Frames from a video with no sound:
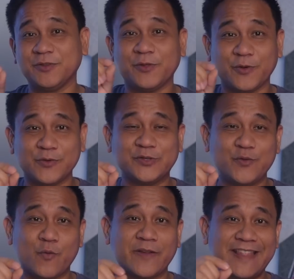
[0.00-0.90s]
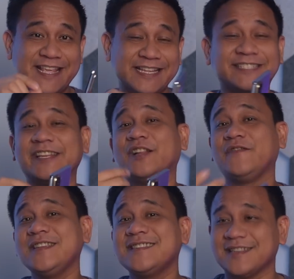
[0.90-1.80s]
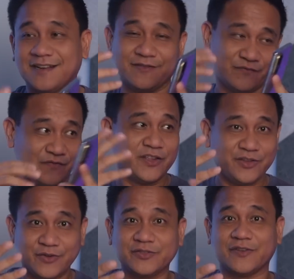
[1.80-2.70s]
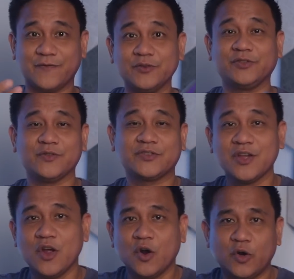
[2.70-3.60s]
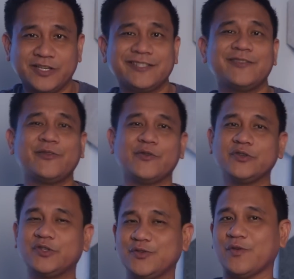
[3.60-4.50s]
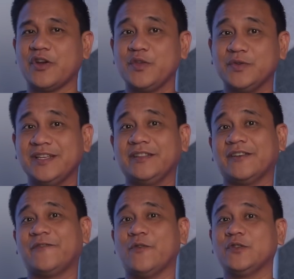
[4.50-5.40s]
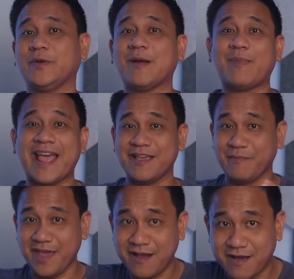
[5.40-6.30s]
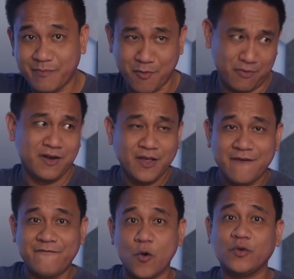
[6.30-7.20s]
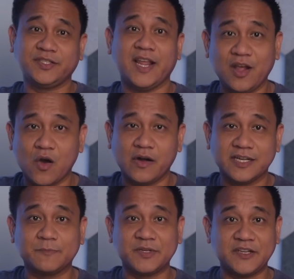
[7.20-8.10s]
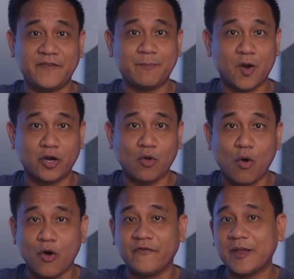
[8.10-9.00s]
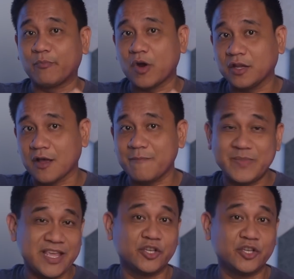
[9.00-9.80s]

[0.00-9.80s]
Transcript: to those who are taking selfies, videos or photos, or just those who are using their phones when applying makeup or focusing on a specific part of a product being